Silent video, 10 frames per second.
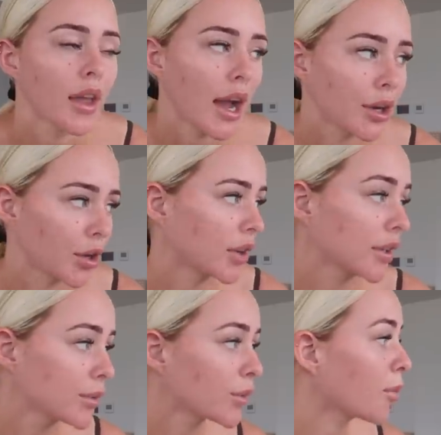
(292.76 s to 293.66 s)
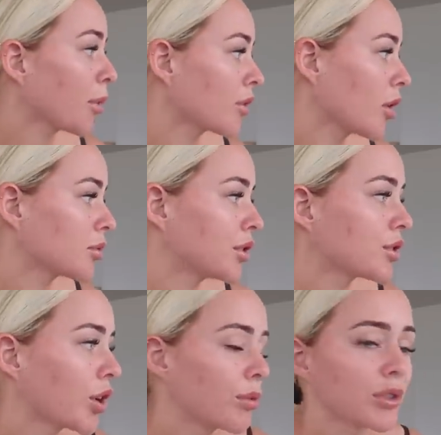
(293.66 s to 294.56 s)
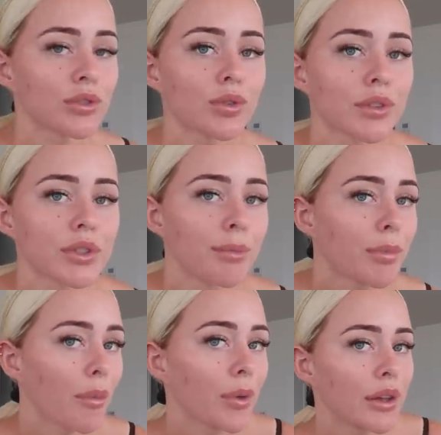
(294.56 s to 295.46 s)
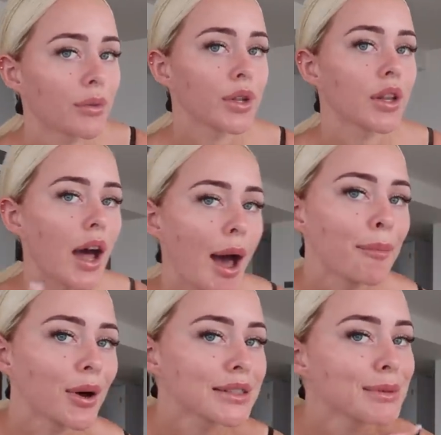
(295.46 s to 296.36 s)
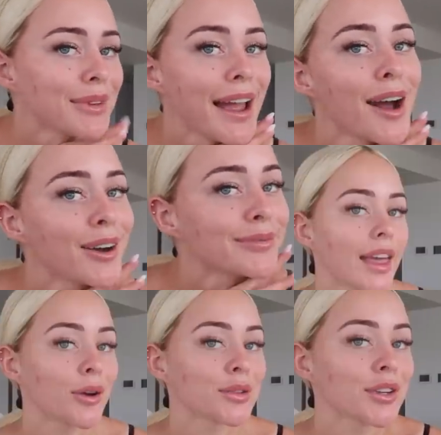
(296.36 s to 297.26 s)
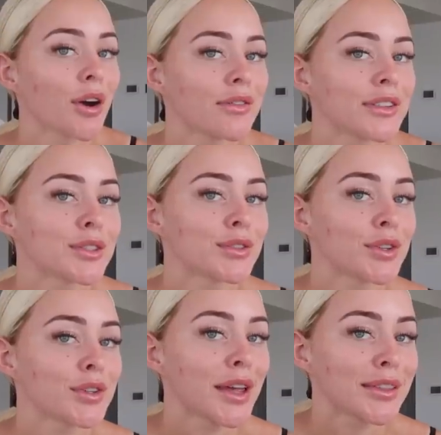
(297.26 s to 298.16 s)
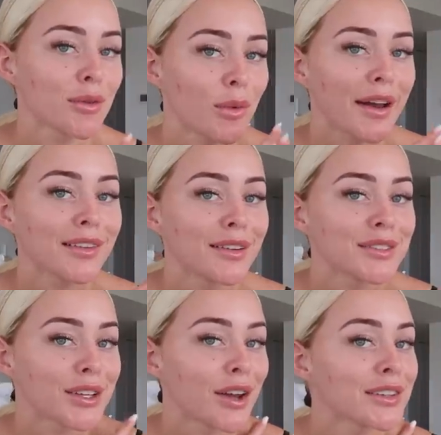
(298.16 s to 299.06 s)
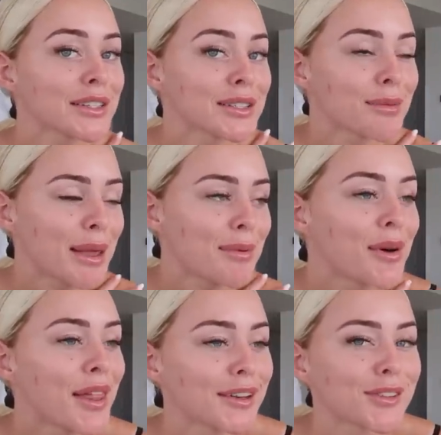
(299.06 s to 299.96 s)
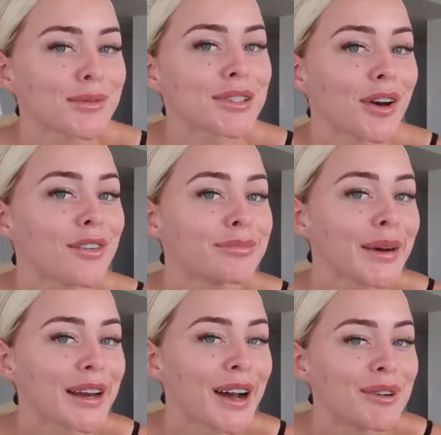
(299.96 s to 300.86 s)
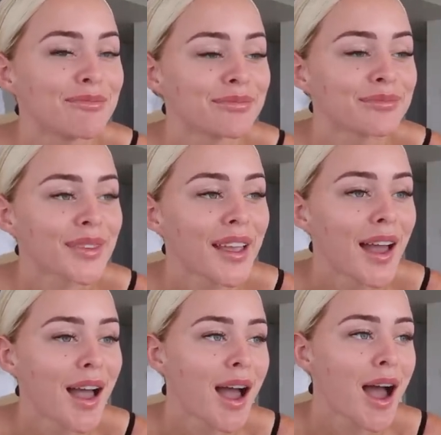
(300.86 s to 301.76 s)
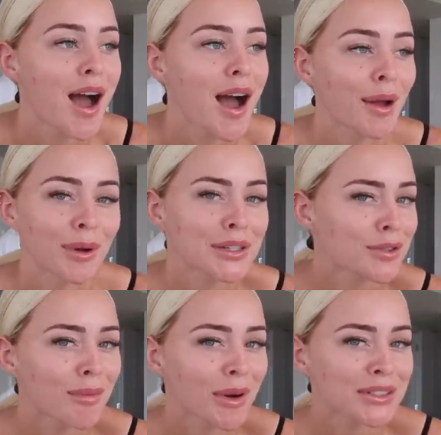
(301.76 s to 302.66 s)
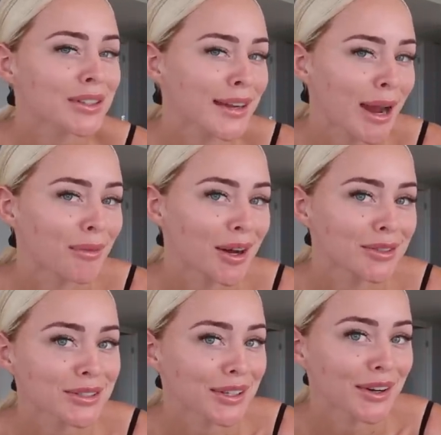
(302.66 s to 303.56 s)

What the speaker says: I don't know, at least we've got both options though, which is awesome, but we'll unbox them now. They also offered to do like the white glove service, the people that dropped it off, but I wanted to unbox it on camera. So